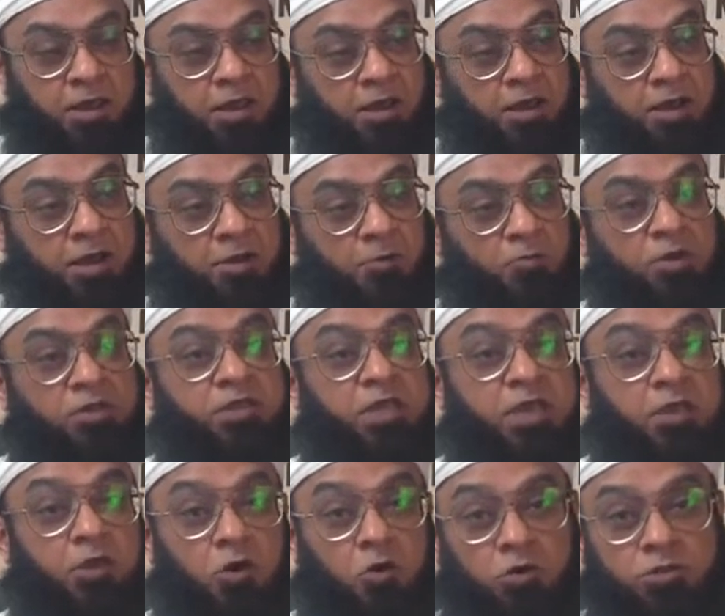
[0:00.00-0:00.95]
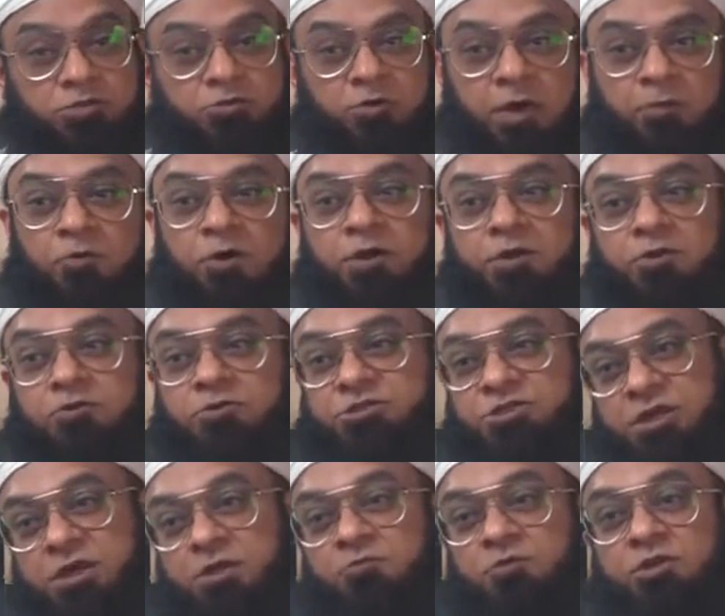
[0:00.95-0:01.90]
Uh, one thing also I wanted to
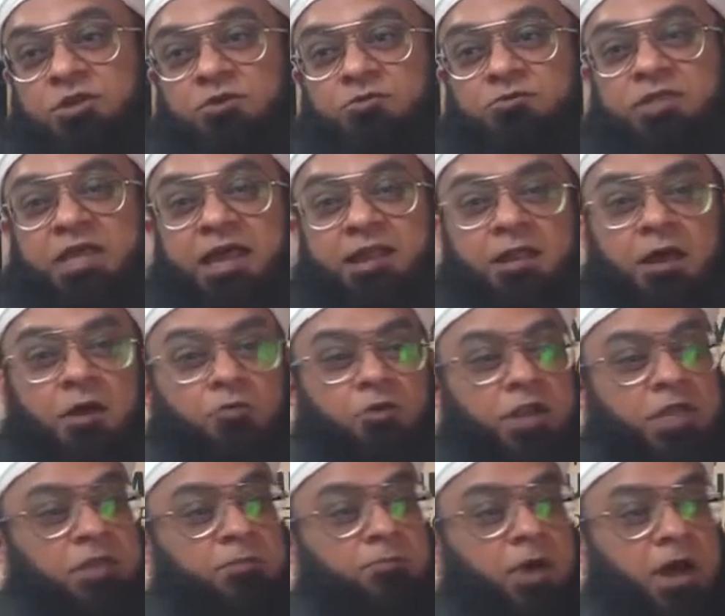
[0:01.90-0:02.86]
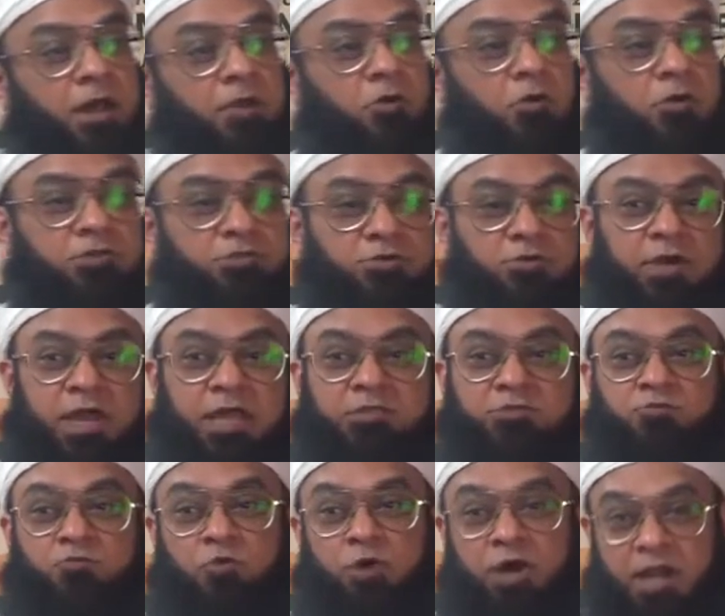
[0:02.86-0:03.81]
share with you that our iman also
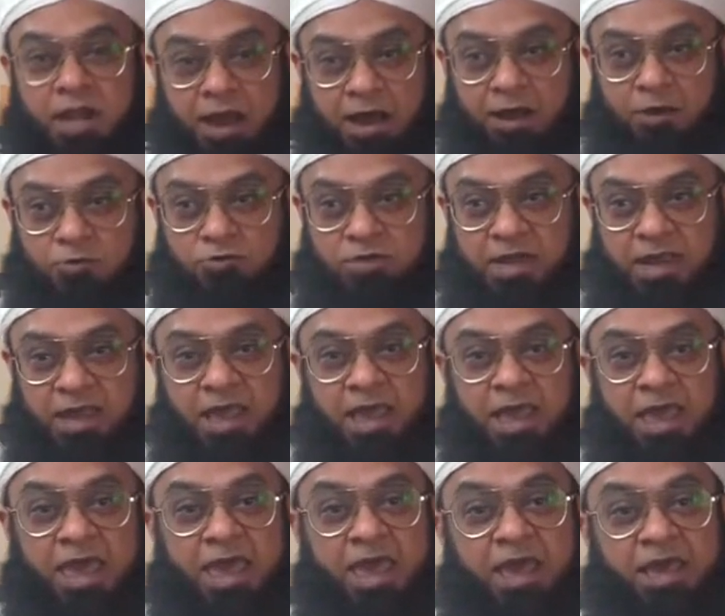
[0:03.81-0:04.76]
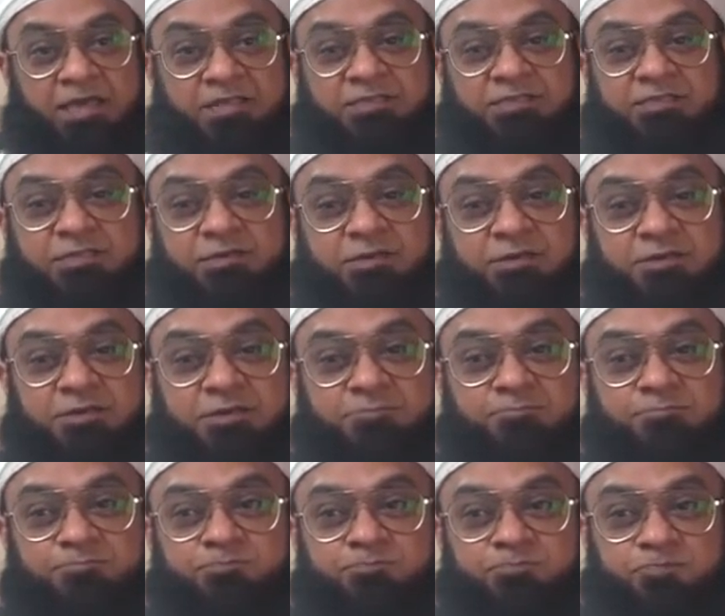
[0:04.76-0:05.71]
gets worn out as, uh,
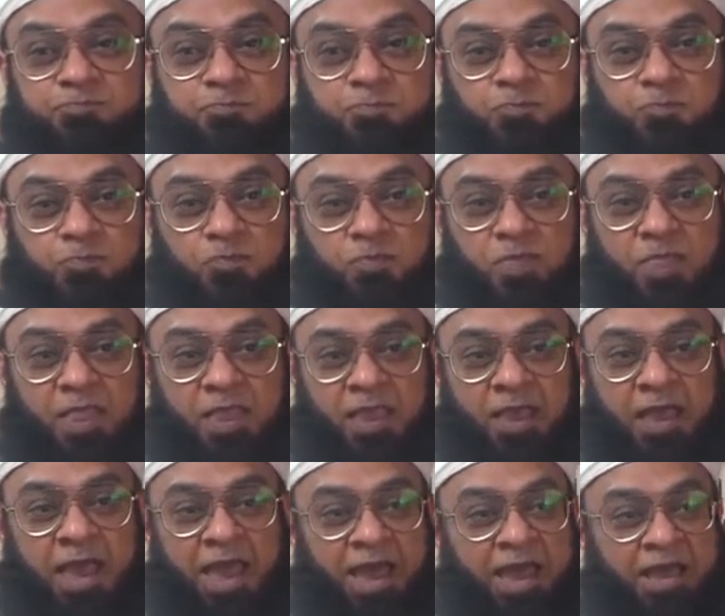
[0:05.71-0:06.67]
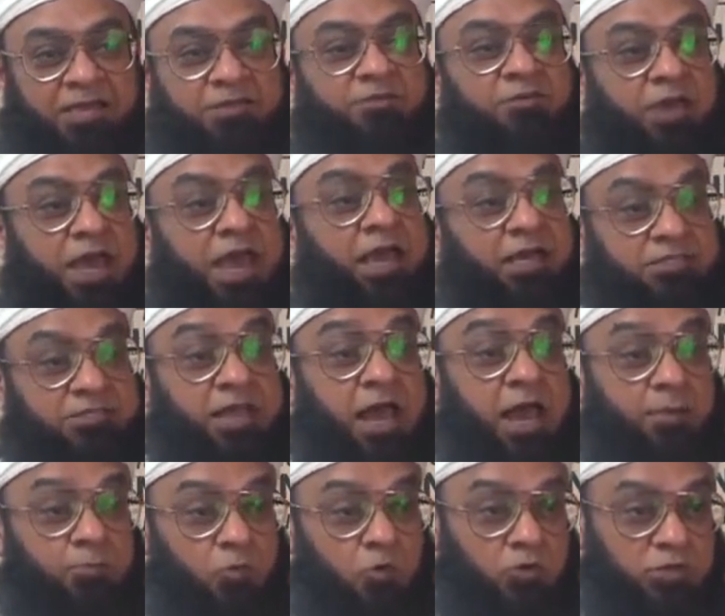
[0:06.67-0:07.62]
as, as
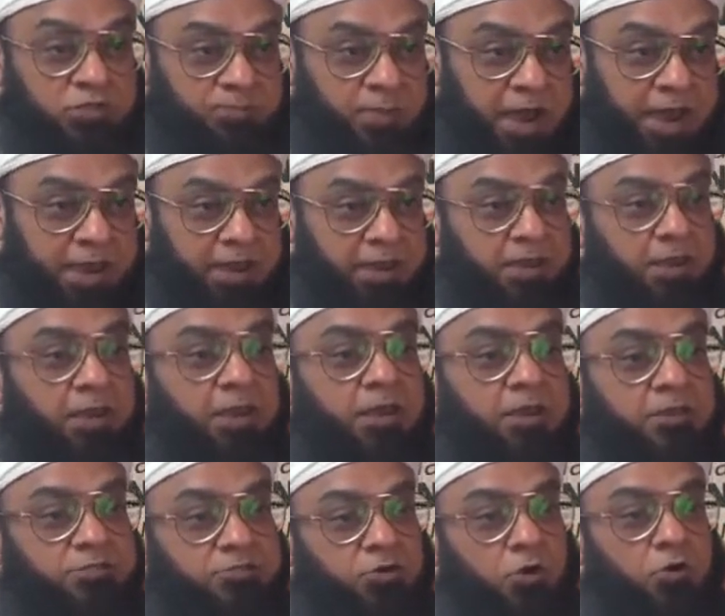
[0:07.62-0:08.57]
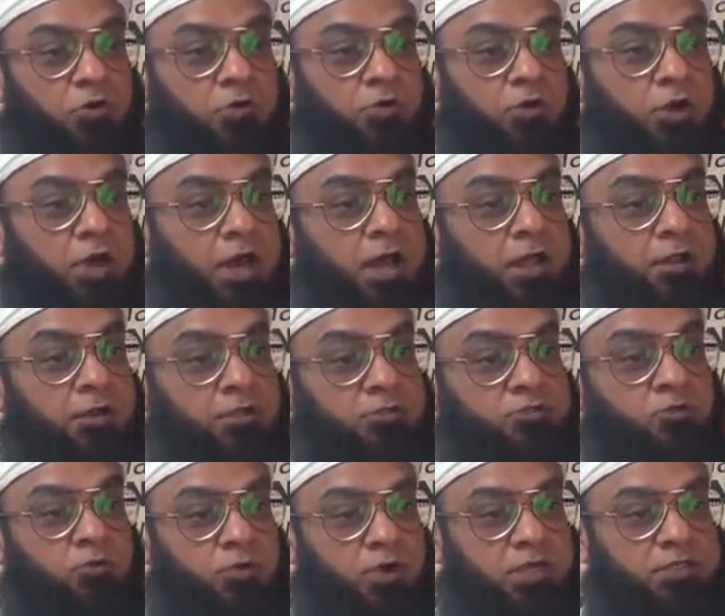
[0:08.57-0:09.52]
time goes by. So
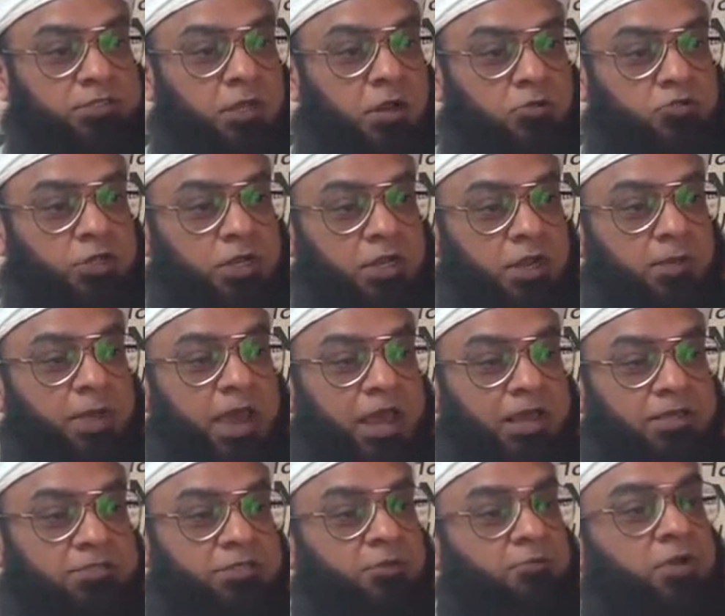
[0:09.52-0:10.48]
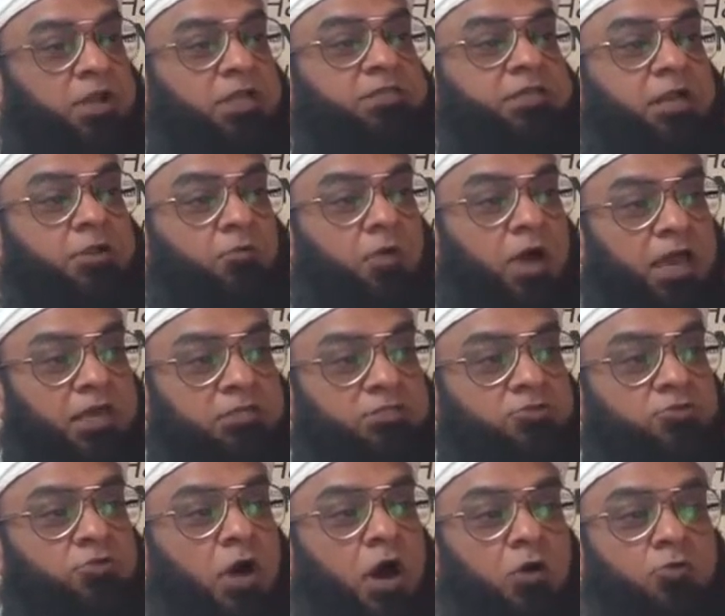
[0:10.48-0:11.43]
Rasulullah sallallahu alaihi wasallam has given us advice
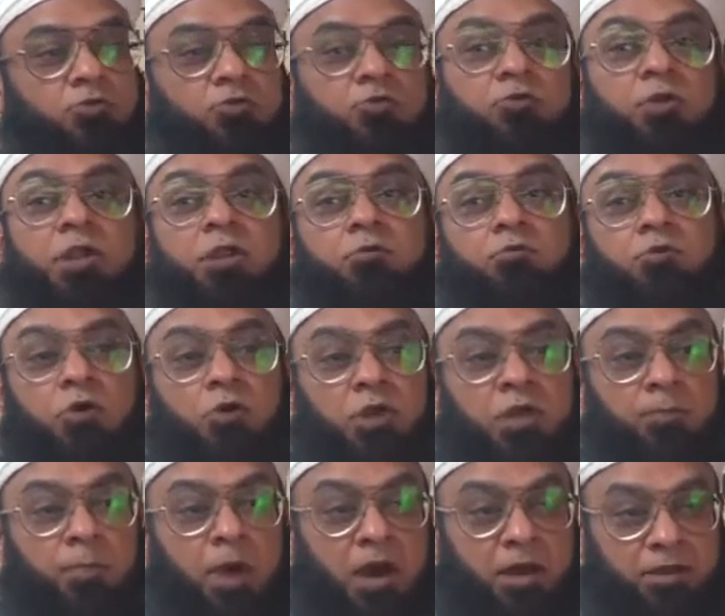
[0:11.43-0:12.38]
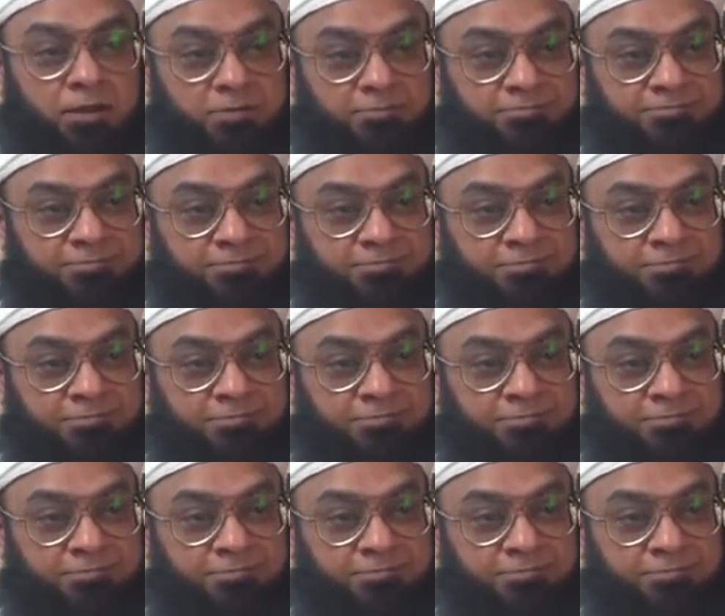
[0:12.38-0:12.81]
to how to renew your iman